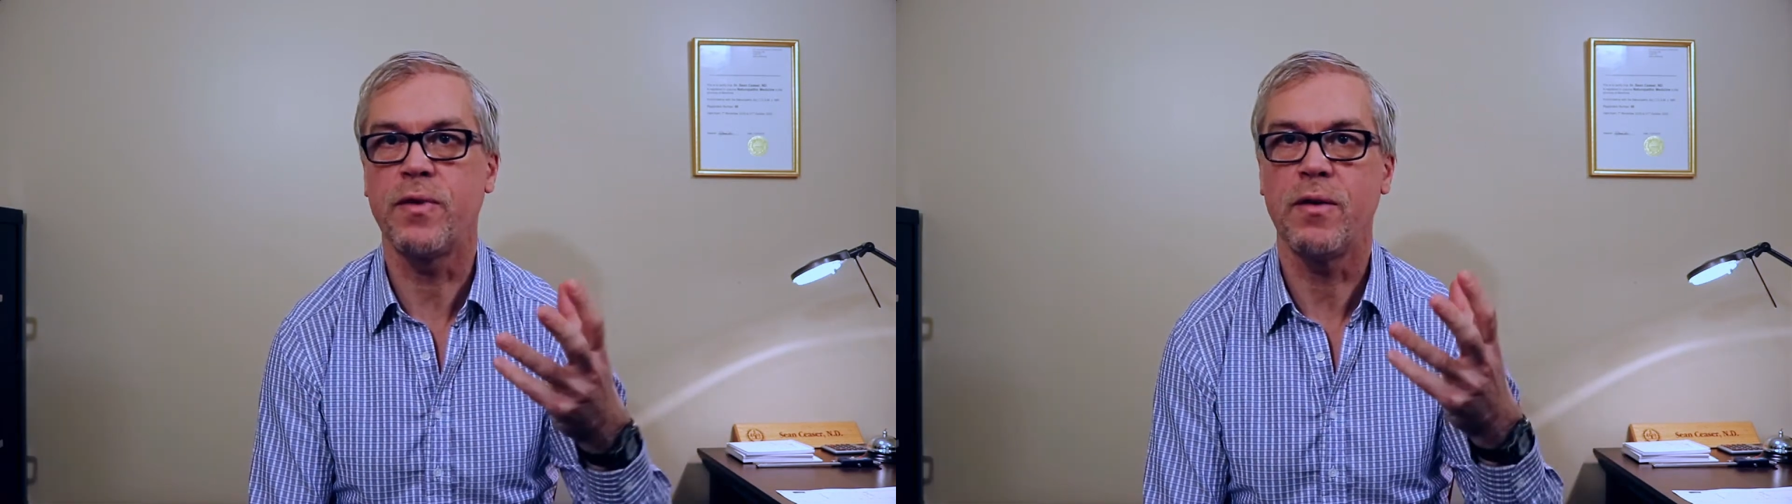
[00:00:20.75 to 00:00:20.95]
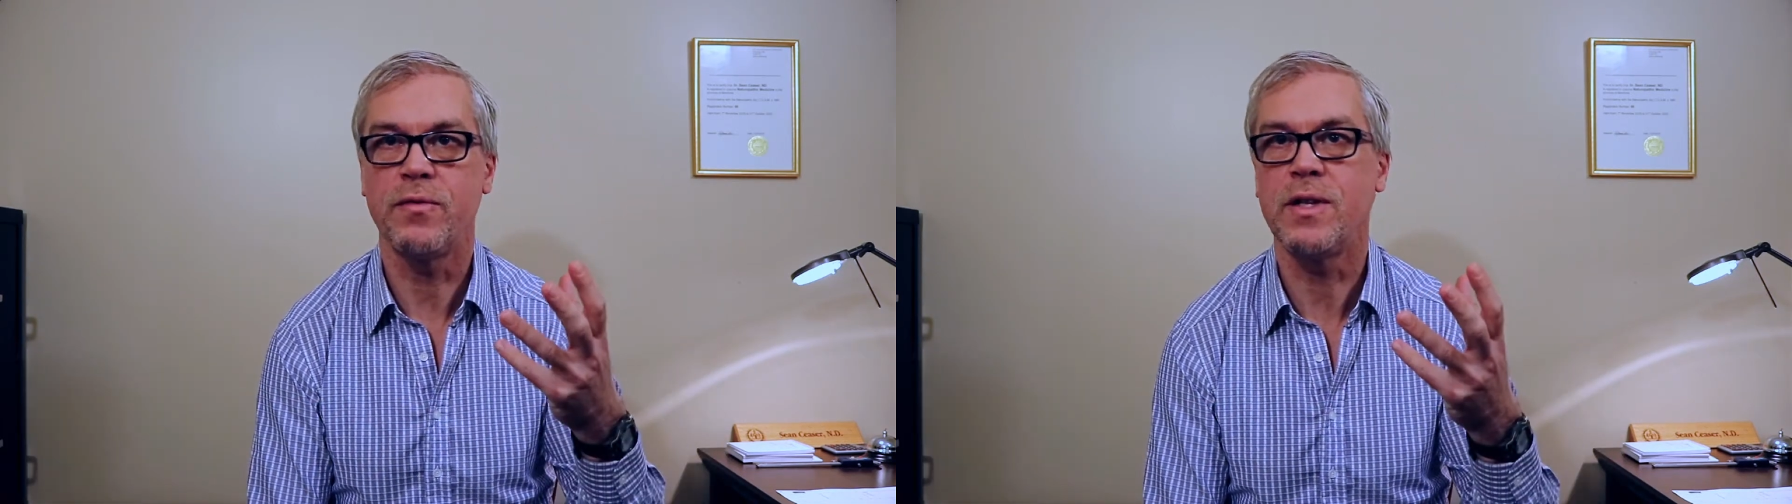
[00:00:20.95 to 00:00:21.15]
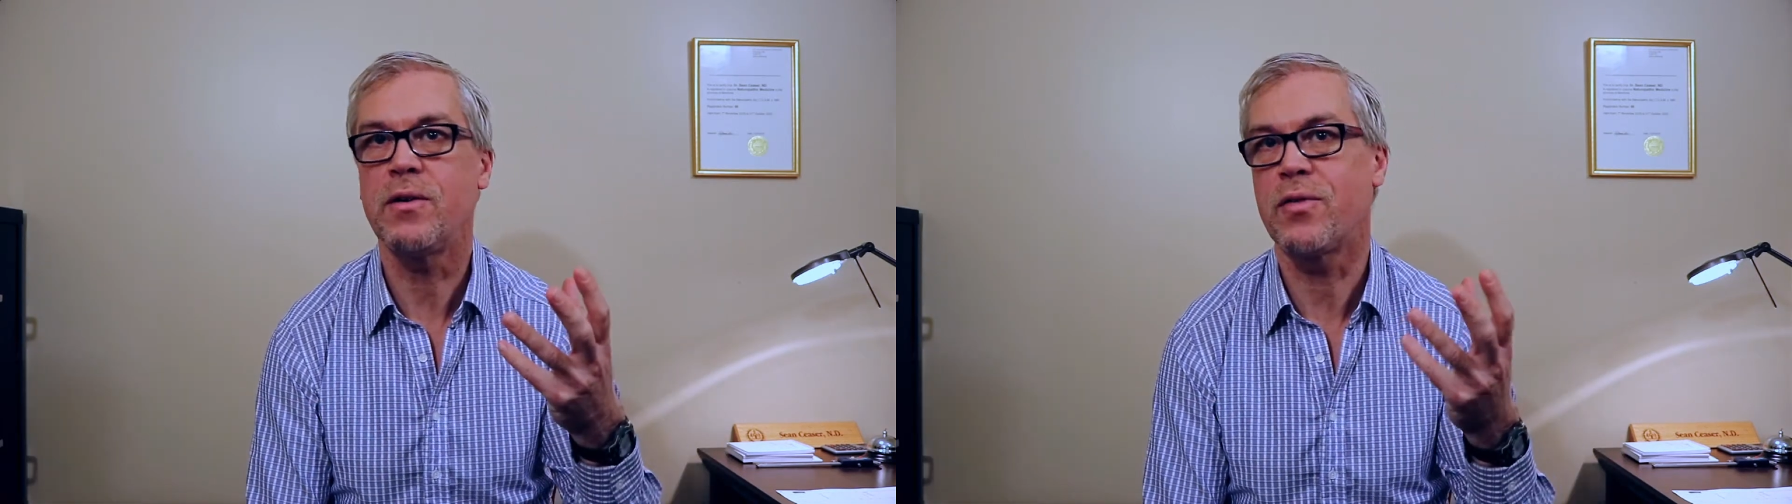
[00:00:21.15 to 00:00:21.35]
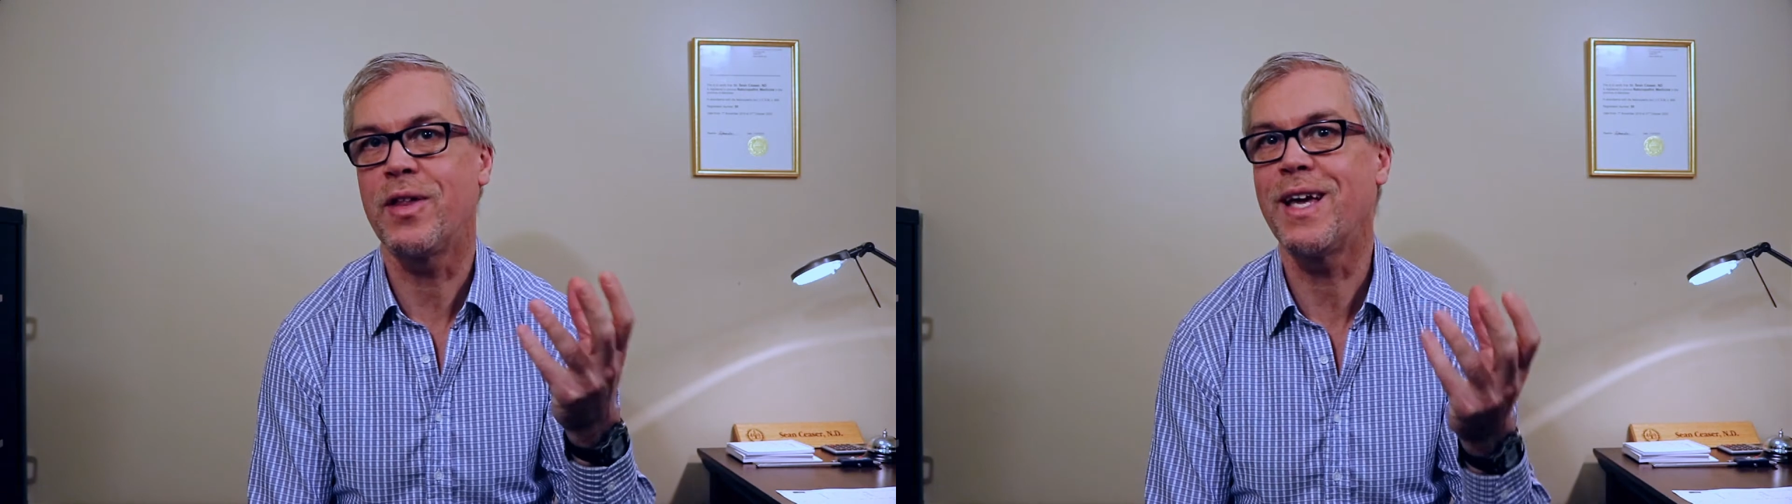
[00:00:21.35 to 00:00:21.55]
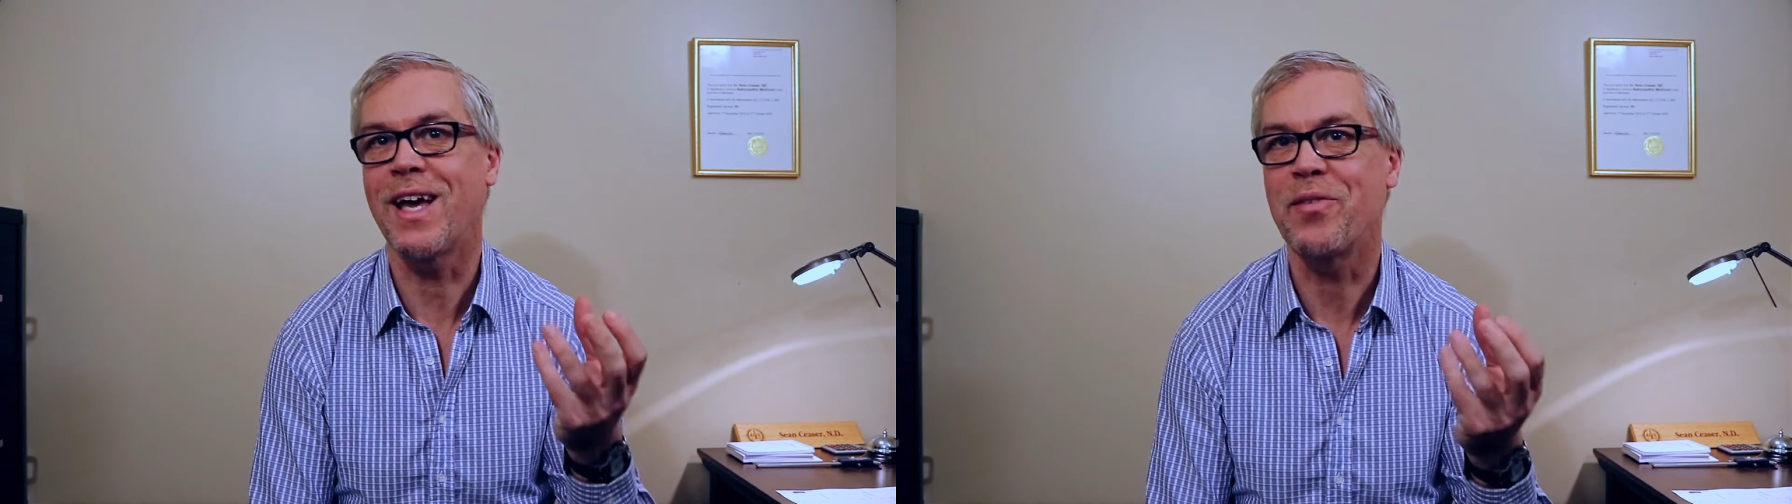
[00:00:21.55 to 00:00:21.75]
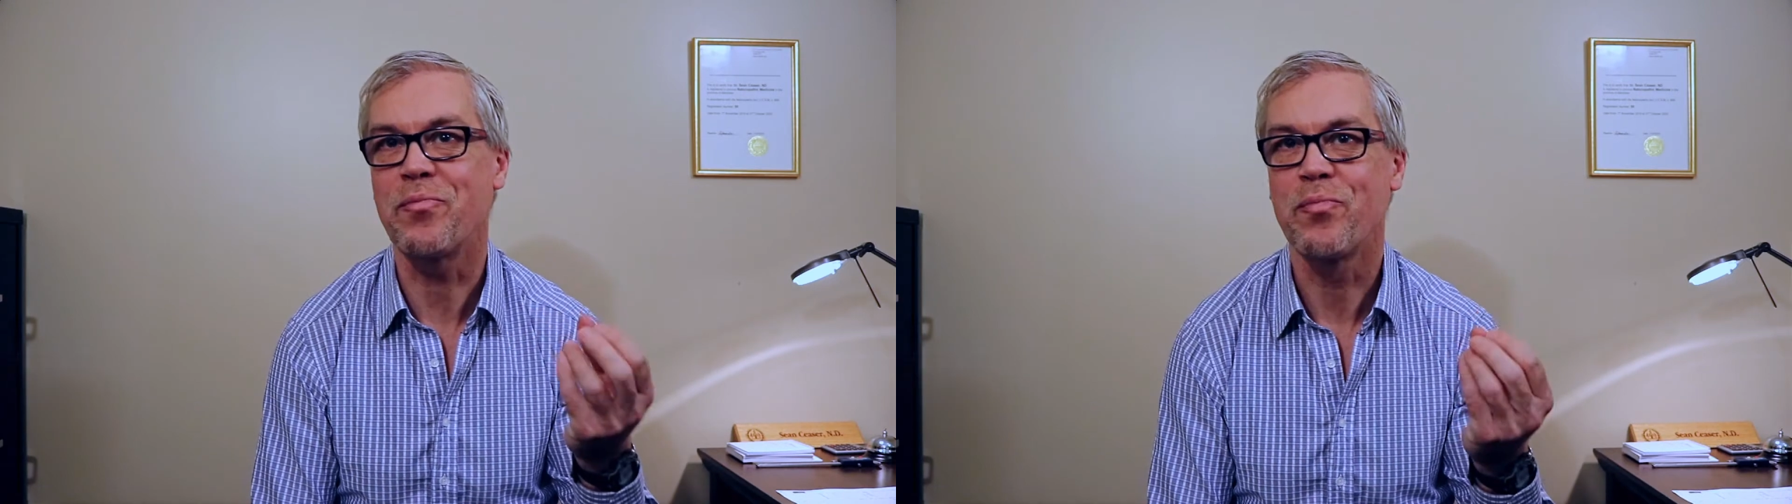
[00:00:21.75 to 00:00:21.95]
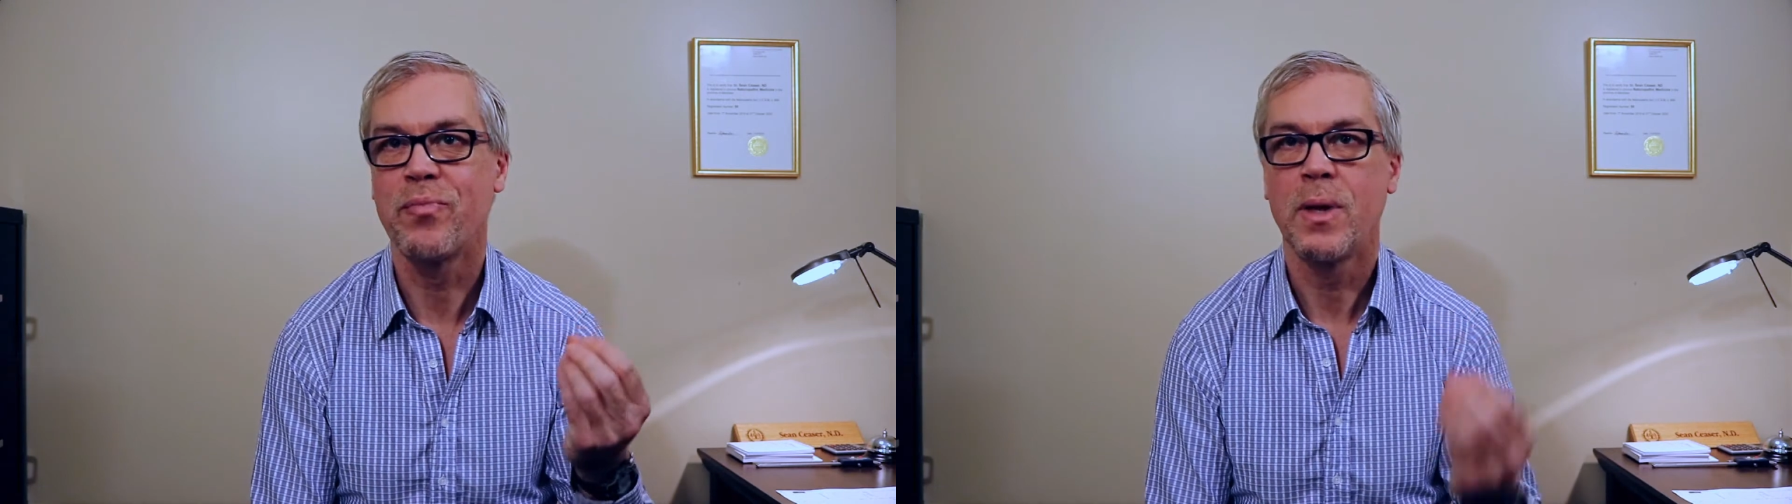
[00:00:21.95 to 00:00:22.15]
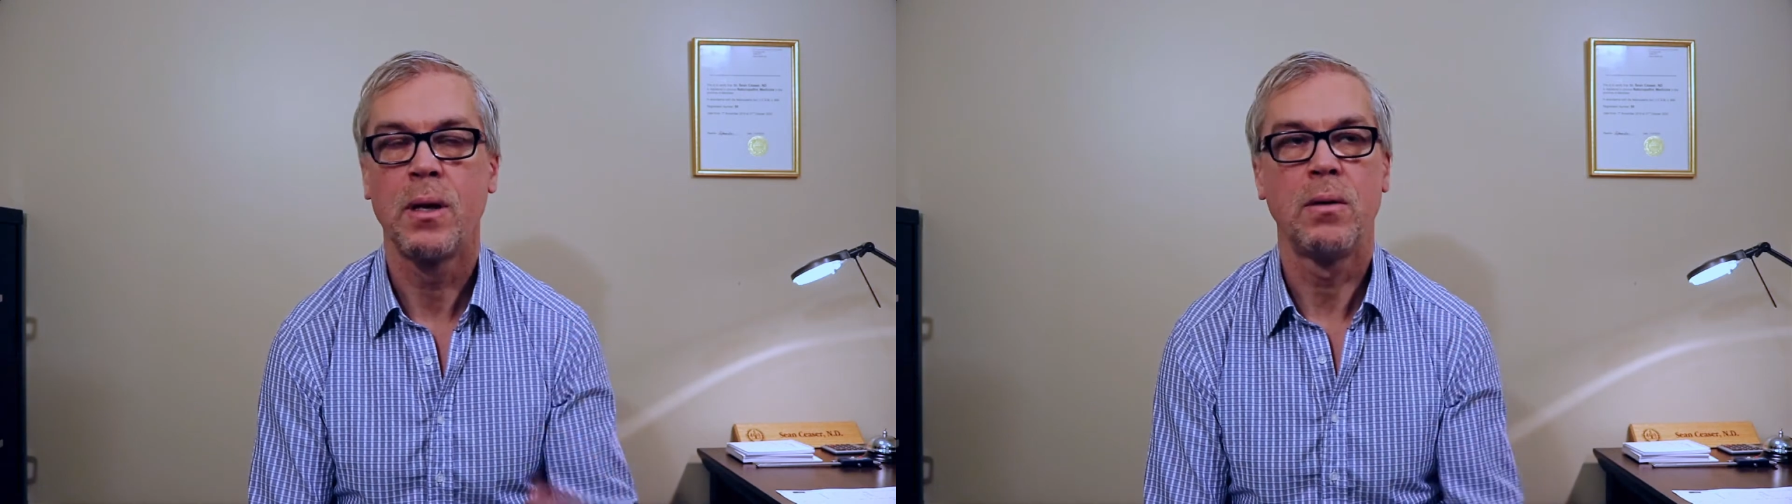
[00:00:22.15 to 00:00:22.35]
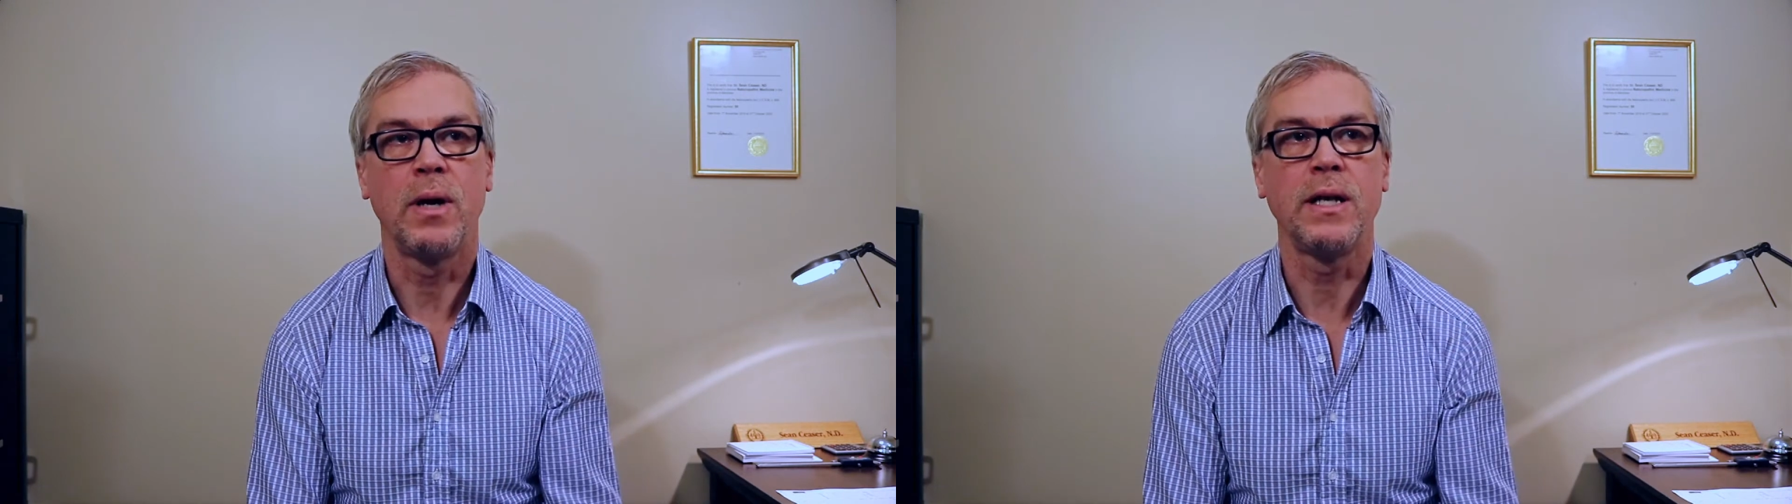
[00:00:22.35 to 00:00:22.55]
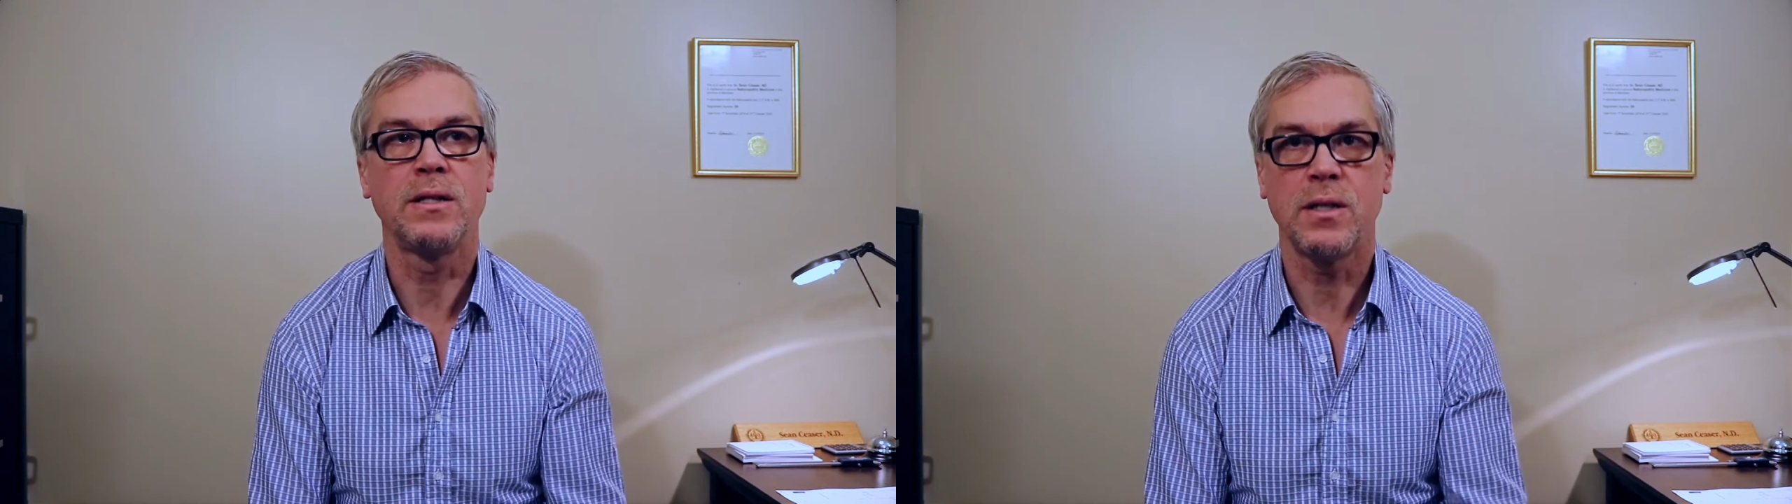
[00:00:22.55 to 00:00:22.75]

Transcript: of their thinking, right?